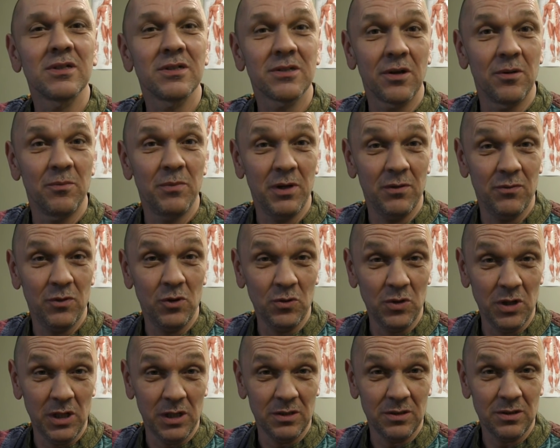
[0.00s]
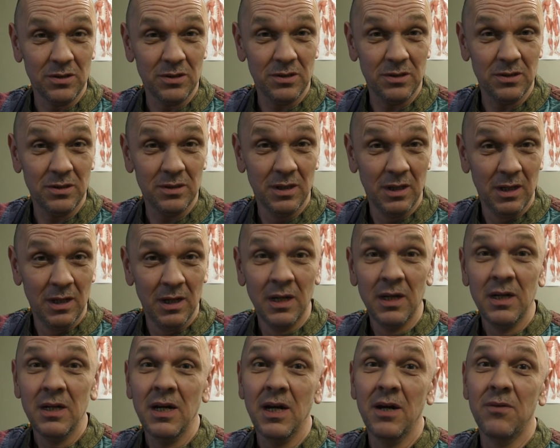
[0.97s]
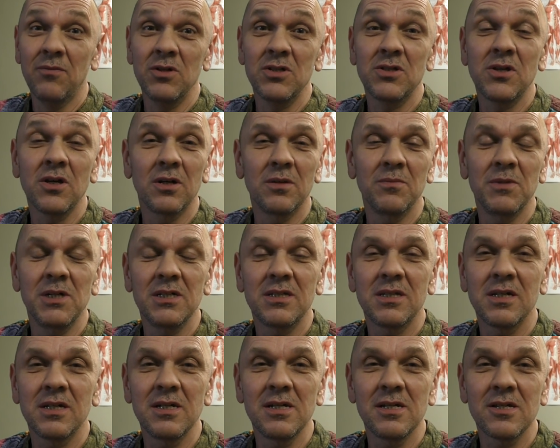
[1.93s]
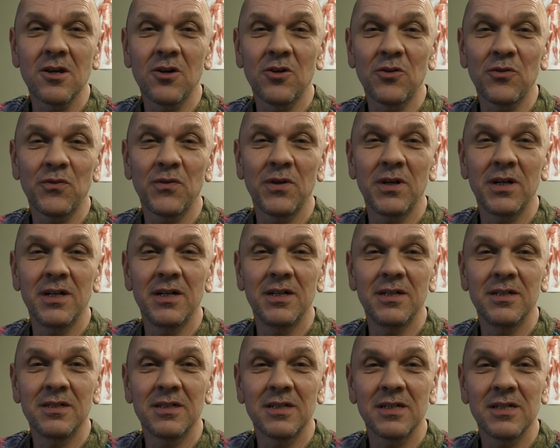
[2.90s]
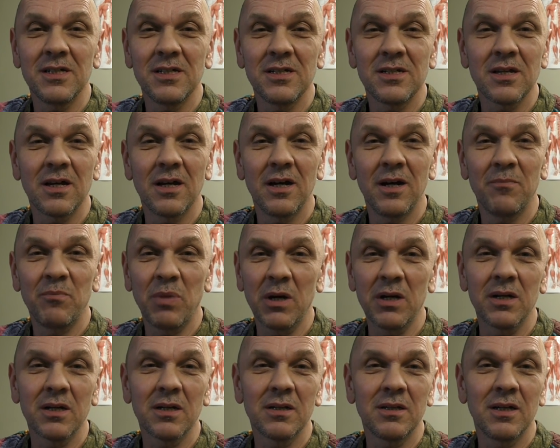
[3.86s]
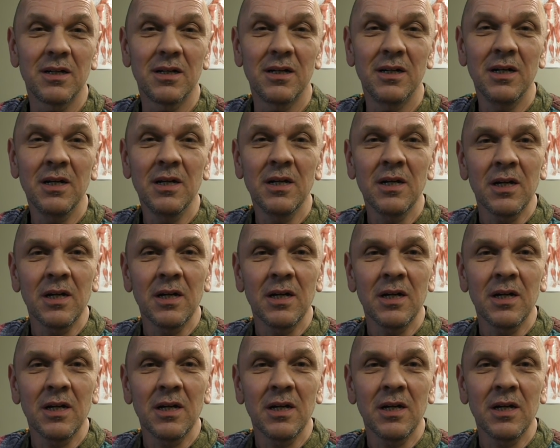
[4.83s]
He's got a bit of an audience. Every time he tees off and he's putting and that,